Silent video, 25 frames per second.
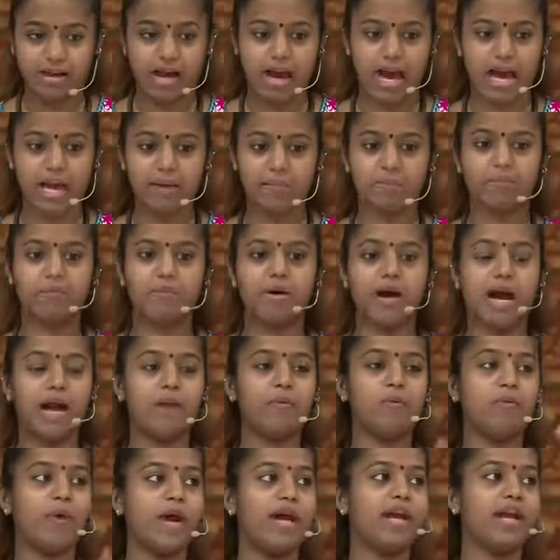
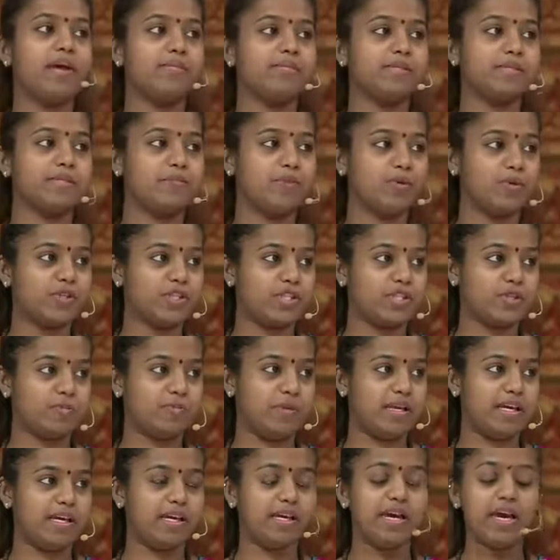where I'm supposed to
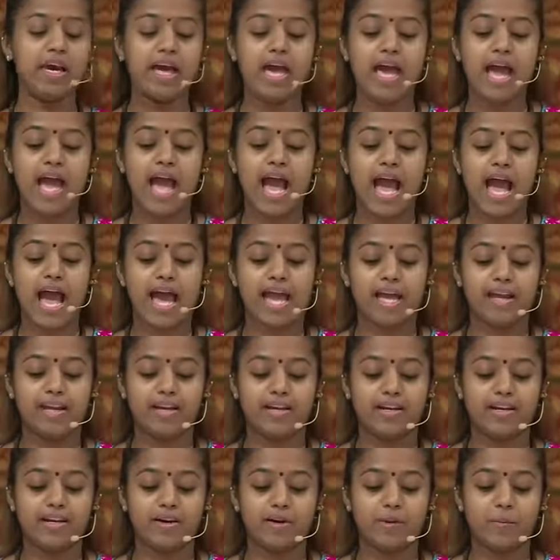be.
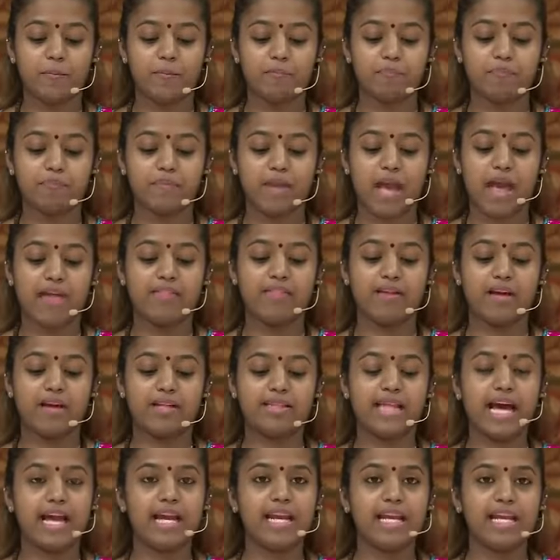And
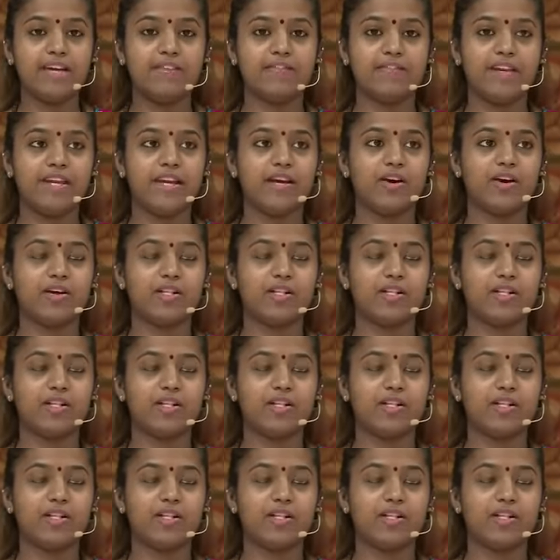at that evening